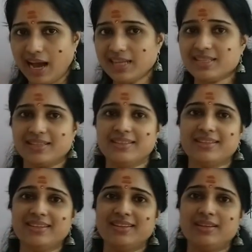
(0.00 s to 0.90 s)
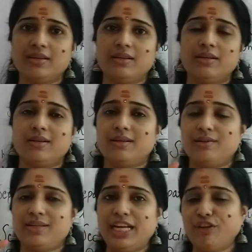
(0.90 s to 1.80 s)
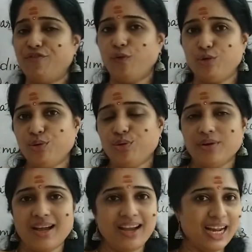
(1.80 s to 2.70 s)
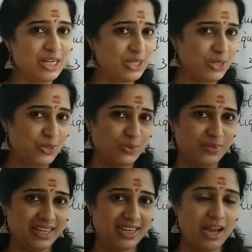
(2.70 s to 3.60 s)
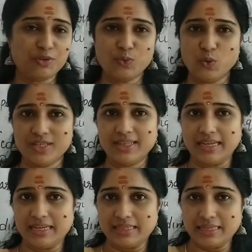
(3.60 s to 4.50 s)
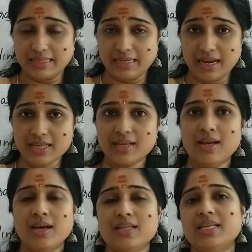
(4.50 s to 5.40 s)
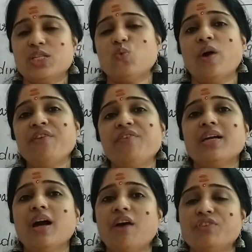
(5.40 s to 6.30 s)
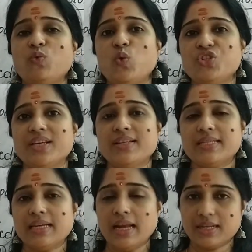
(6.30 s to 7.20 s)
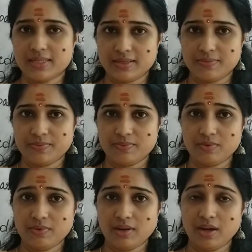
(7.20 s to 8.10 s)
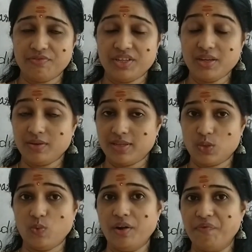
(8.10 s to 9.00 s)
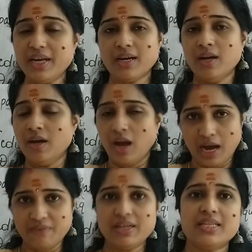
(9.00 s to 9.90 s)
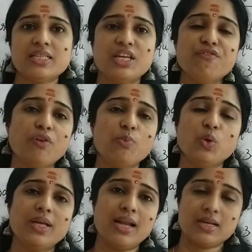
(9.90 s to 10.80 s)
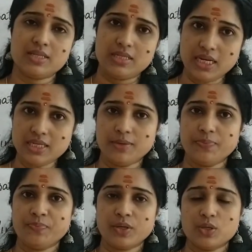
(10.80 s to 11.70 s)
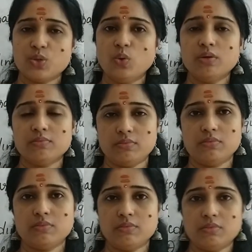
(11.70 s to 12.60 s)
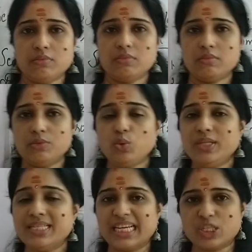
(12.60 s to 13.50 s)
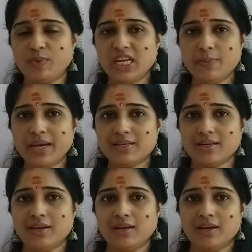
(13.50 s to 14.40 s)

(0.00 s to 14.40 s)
And take the photo and send to me. After watching this class, just 1 week after watching this class. After just 1 week, I will just inform you the last date. So, do this experiment.